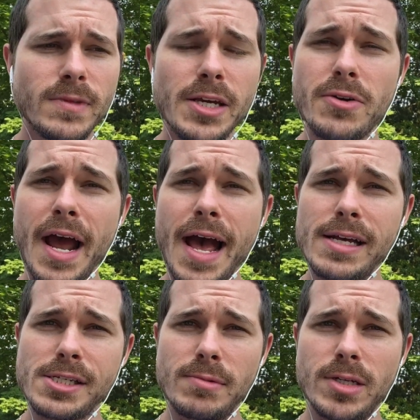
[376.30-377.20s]
either
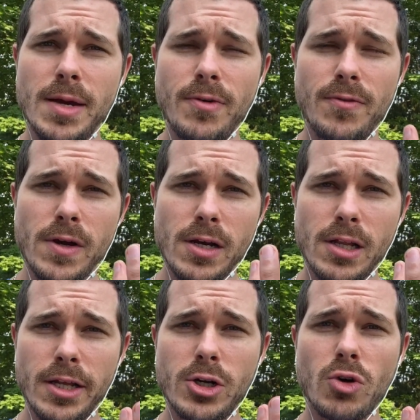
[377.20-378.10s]
has some type of
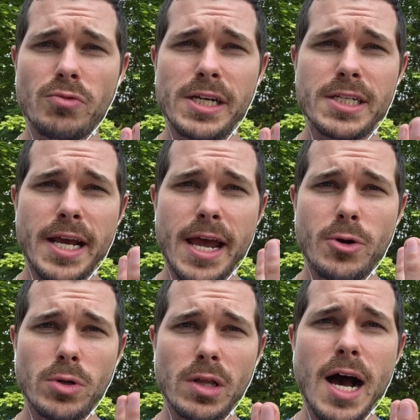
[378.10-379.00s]
clinical reasoning
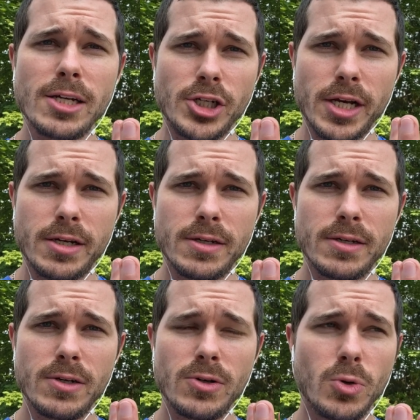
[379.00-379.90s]
and or logic
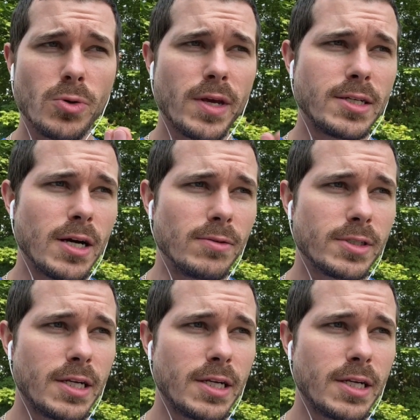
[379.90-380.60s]
or they don't.